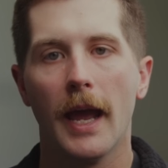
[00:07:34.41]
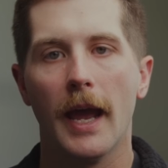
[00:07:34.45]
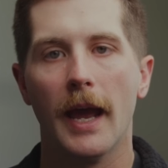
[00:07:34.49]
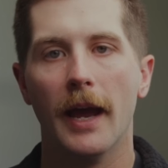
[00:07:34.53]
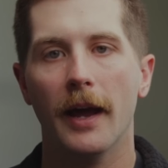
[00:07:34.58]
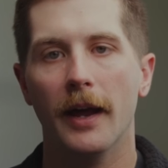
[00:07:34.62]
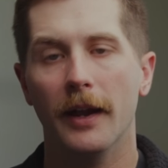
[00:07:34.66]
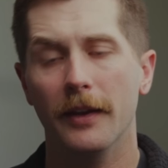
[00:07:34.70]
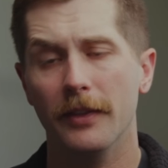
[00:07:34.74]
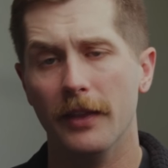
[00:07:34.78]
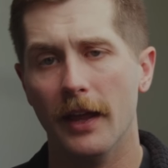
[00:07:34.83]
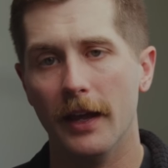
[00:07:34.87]

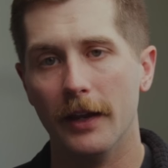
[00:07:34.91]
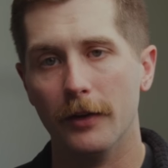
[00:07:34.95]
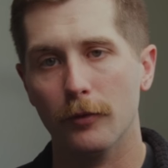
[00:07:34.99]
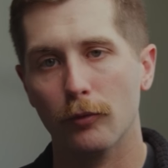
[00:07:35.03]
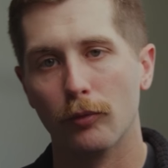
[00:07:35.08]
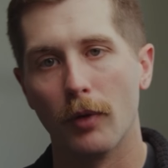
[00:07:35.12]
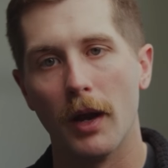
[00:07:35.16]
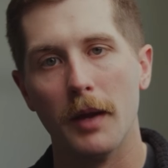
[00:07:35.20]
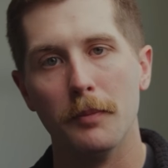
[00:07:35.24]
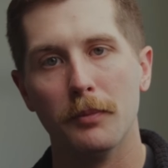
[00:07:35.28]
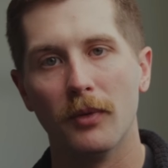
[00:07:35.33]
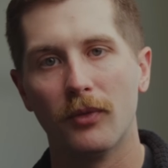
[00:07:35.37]
and then
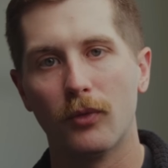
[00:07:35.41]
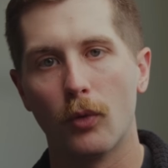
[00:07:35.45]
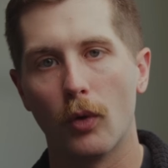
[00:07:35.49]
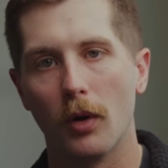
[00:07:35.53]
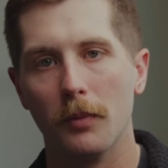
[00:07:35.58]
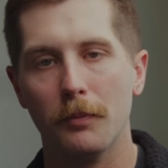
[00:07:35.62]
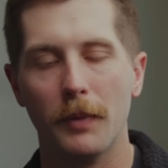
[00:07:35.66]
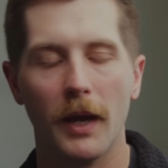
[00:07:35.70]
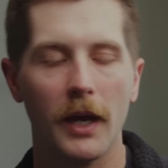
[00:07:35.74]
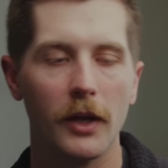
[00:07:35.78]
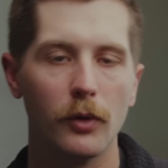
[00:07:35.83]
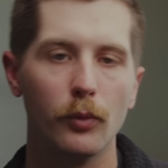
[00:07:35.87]
right before
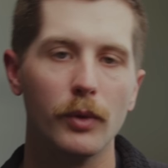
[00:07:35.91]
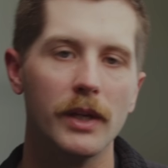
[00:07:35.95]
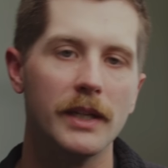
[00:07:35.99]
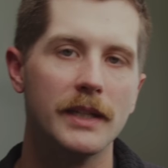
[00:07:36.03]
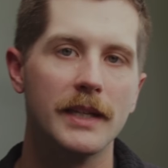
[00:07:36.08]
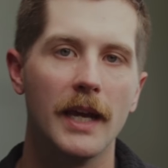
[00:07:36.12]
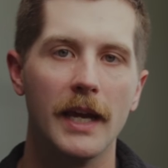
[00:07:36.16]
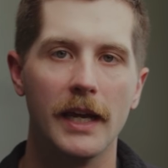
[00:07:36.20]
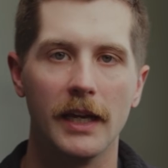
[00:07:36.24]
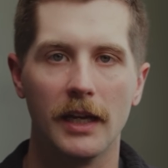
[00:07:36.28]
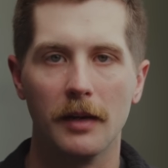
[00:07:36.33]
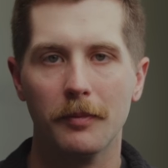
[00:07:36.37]
bed, we'd
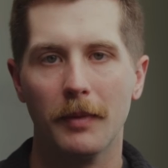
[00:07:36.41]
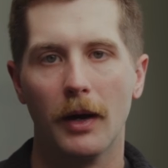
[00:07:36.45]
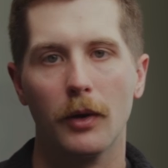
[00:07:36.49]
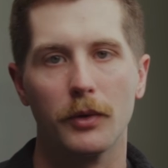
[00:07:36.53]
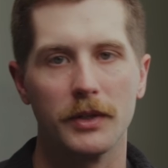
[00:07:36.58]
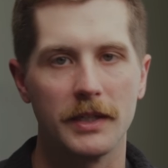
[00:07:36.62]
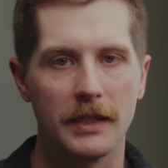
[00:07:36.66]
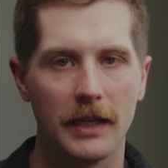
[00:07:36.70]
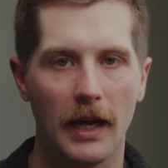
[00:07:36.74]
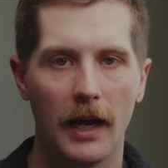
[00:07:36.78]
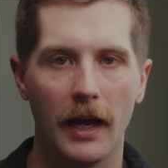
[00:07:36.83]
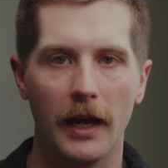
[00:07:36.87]
take him
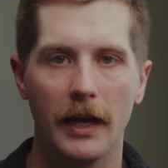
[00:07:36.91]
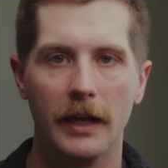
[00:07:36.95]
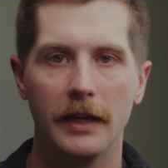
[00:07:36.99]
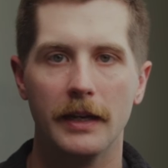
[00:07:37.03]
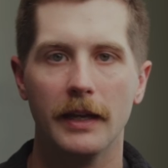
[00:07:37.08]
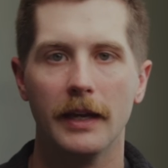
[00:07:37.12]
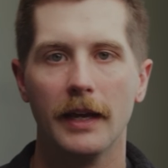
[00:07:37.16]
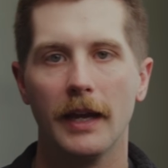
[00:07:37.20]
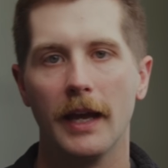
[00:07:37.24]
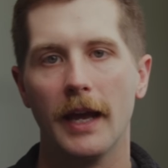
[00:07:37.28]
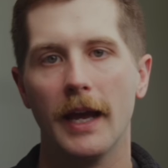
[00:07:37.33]
outside,